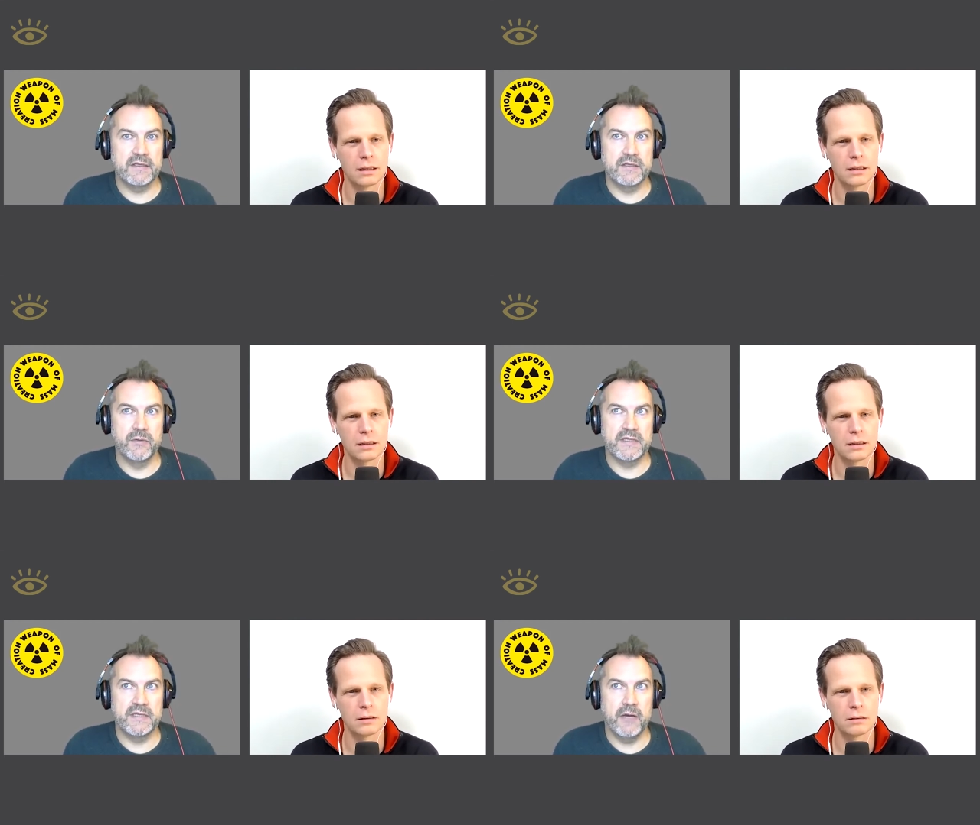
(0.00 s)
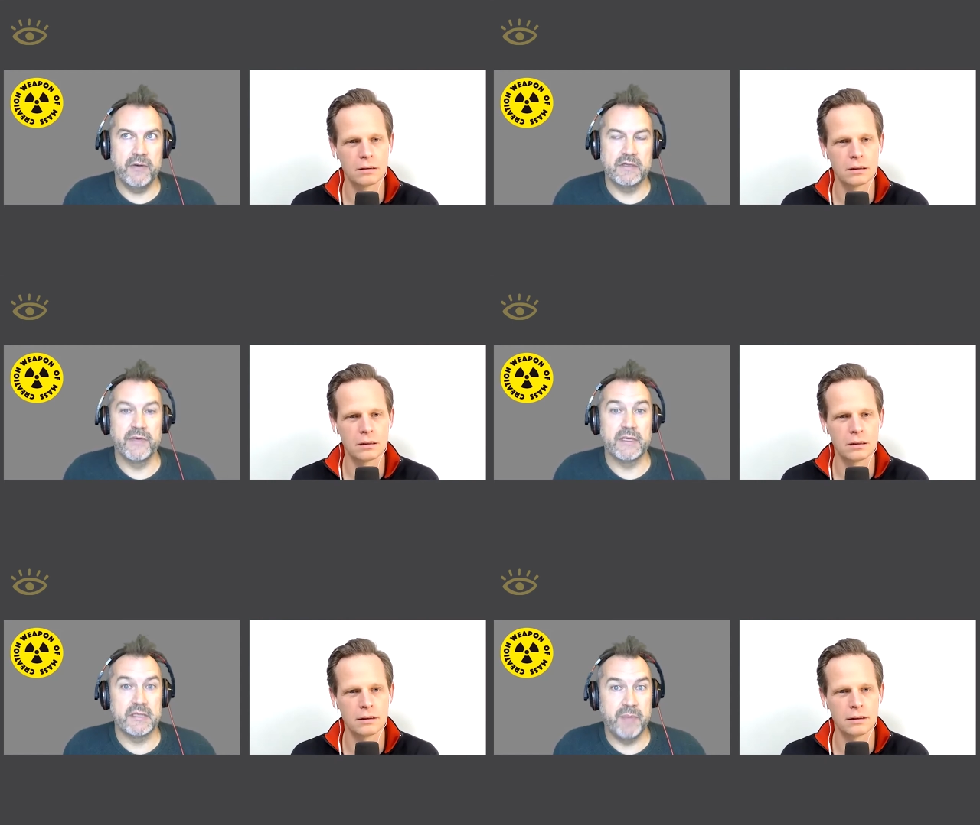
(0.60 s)
Speaker 1: to a series
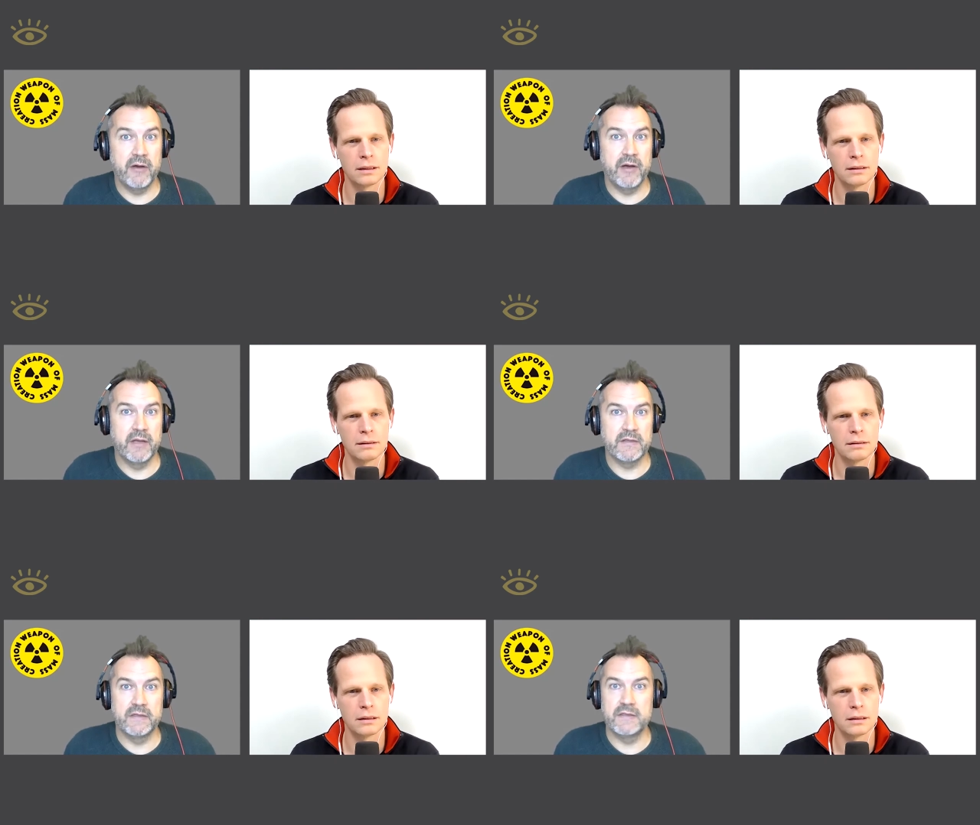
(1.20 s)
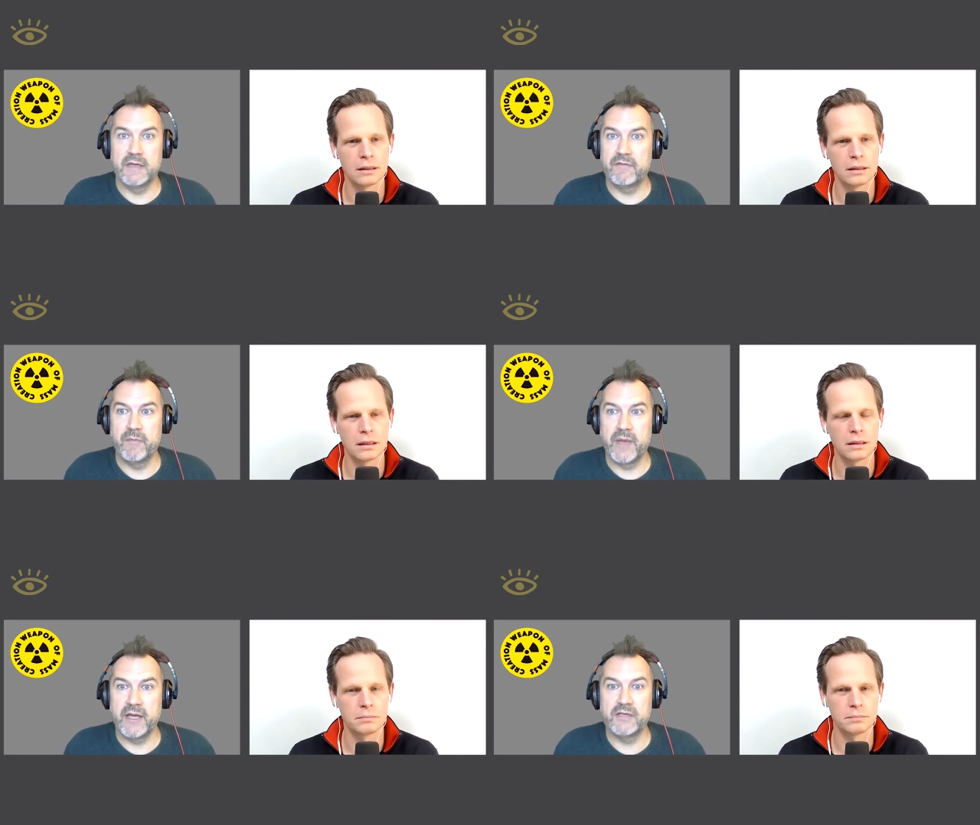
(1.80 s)
of experiences and
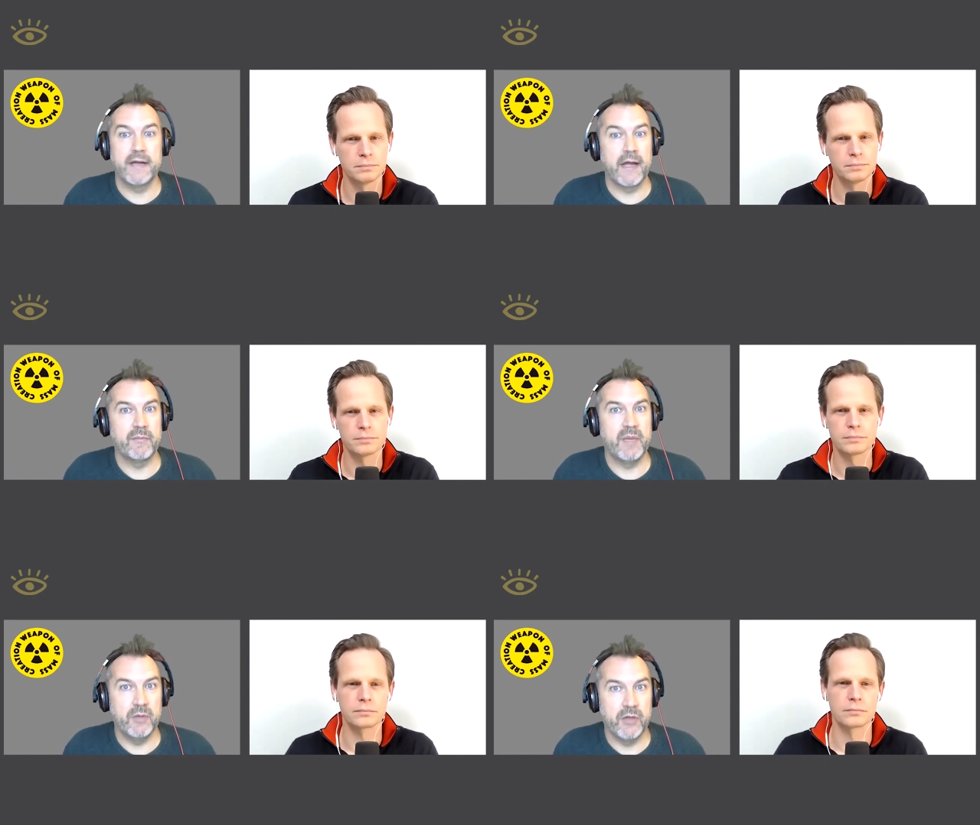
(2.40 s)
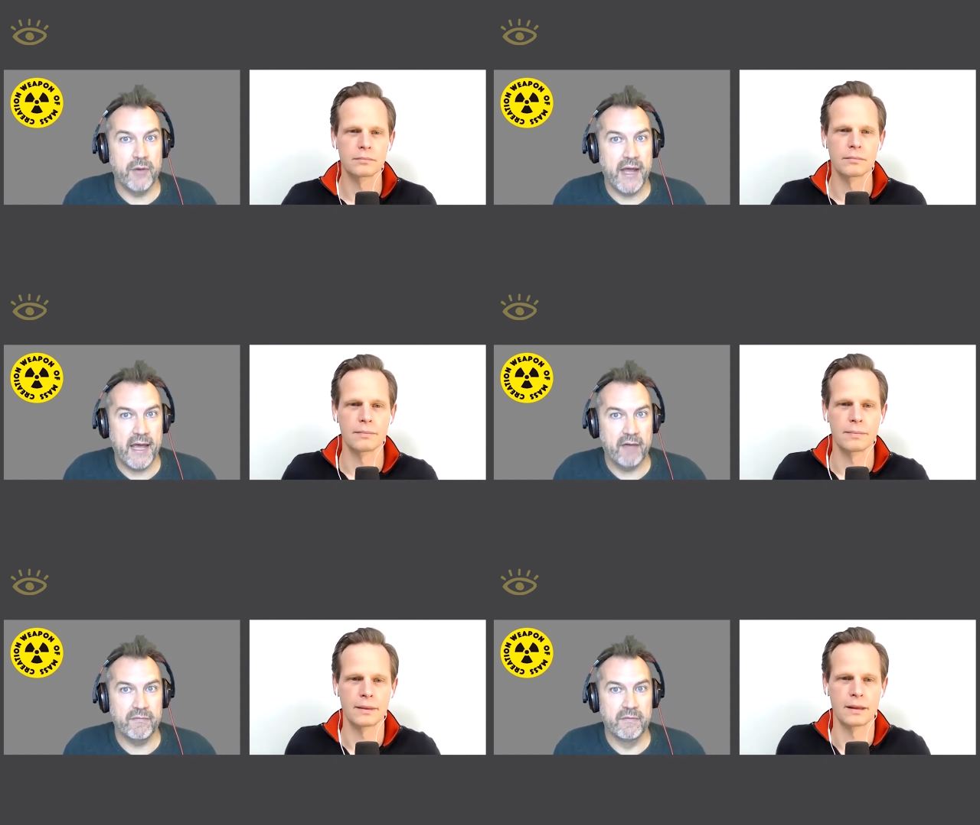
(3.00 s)
information that other people don't
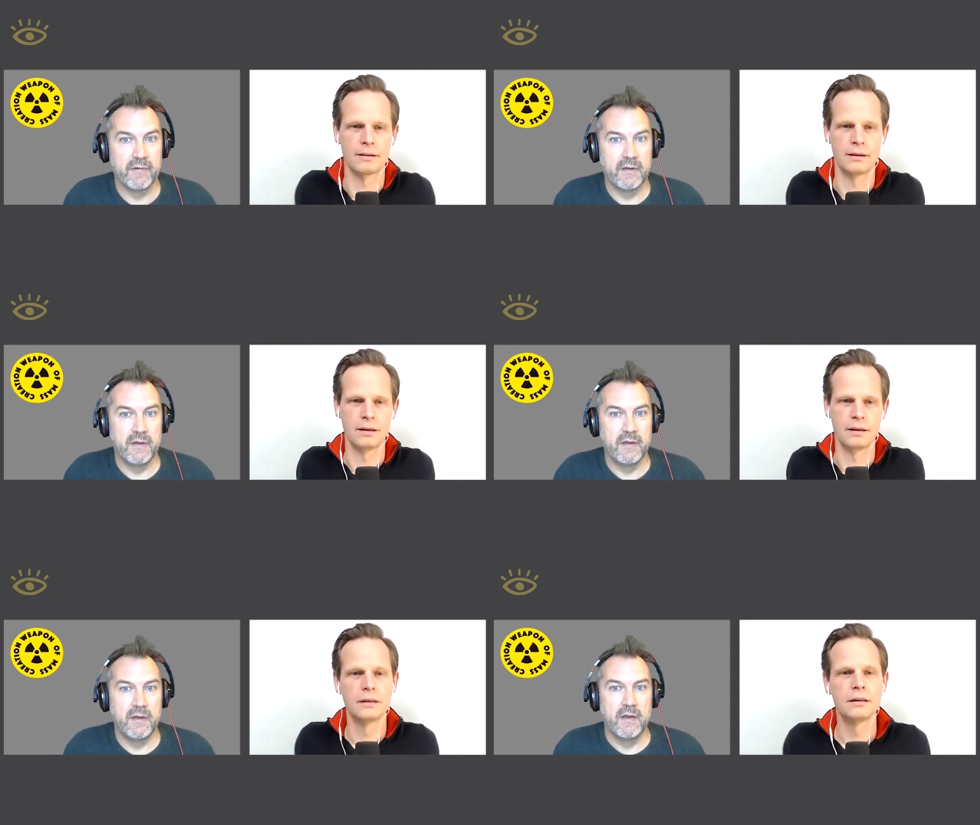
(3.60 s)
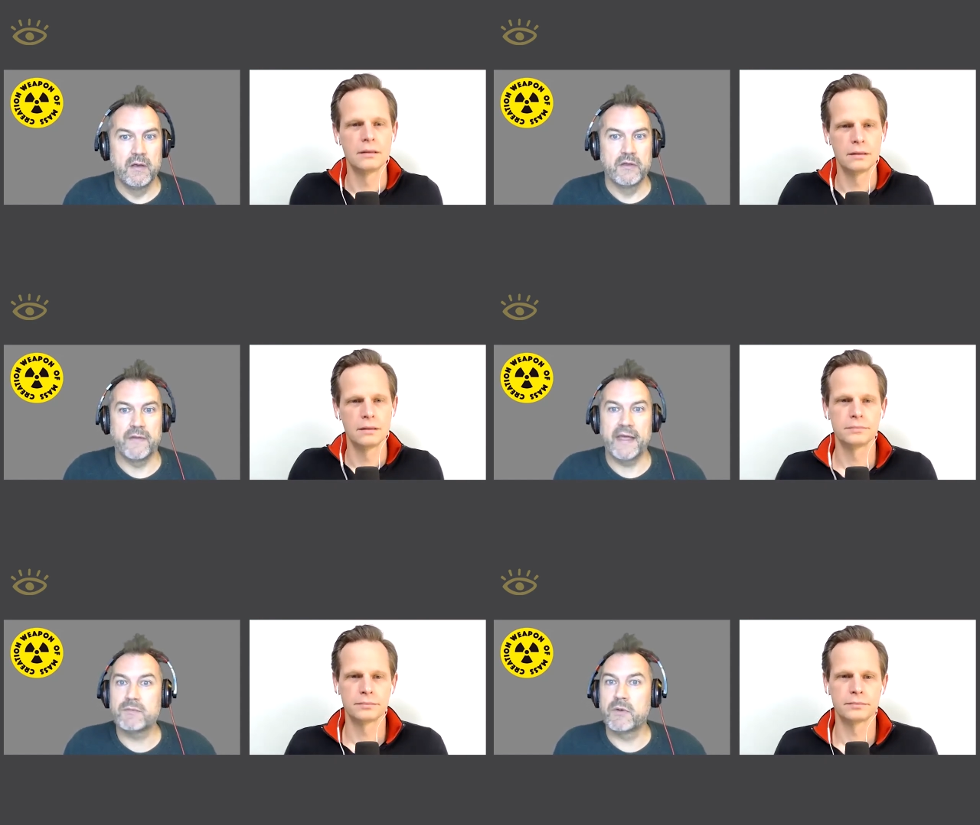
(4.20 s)
have.
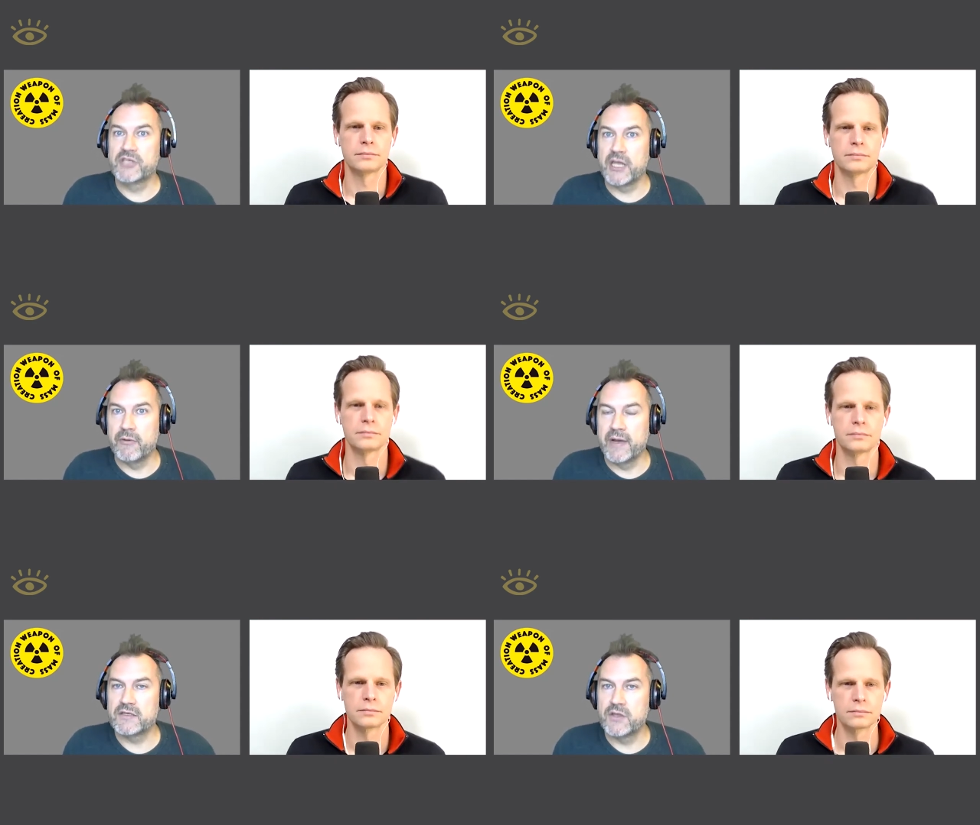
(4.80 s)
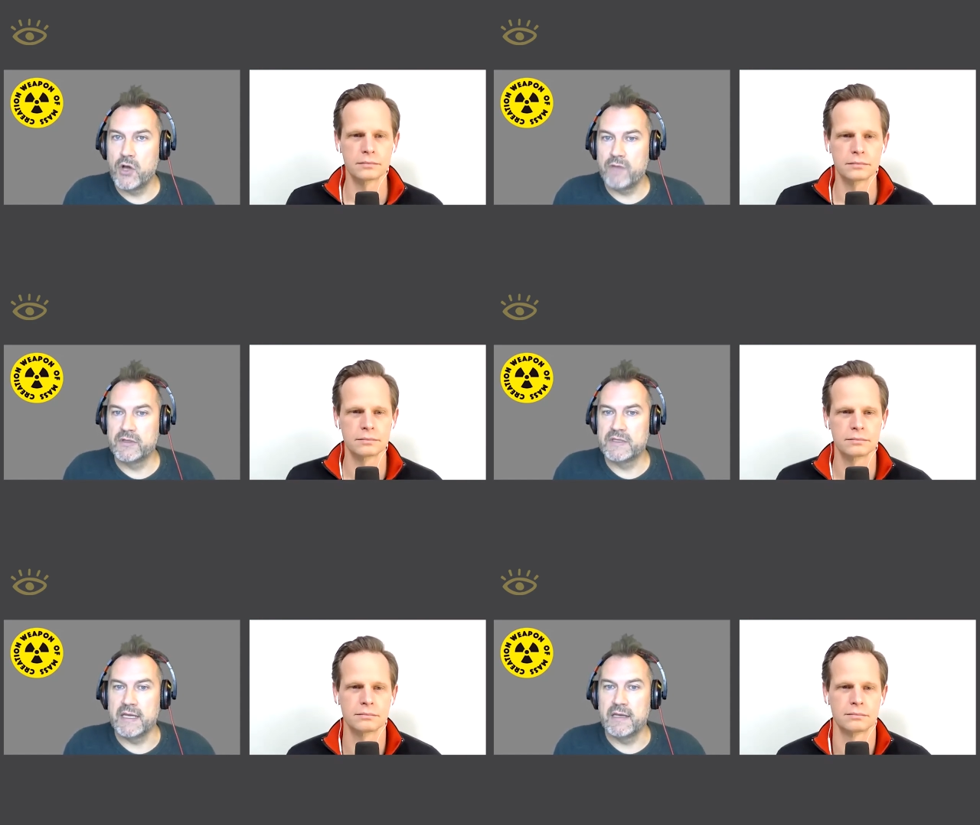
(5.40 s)
So that's what generates the
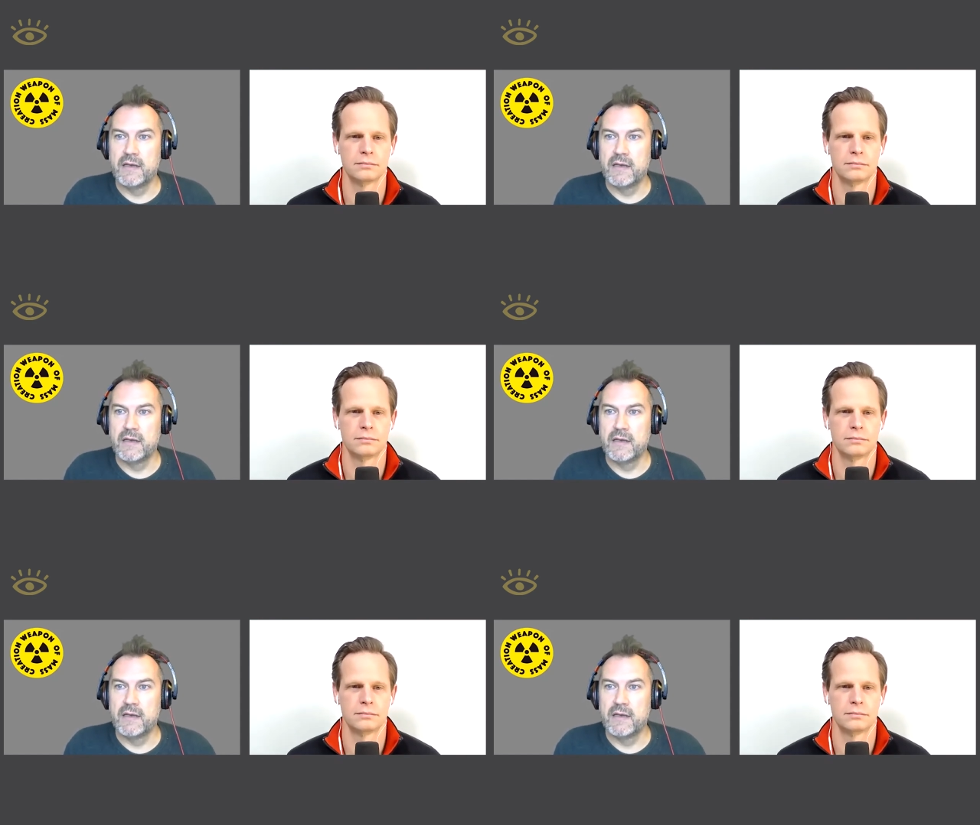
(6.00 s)
novelty,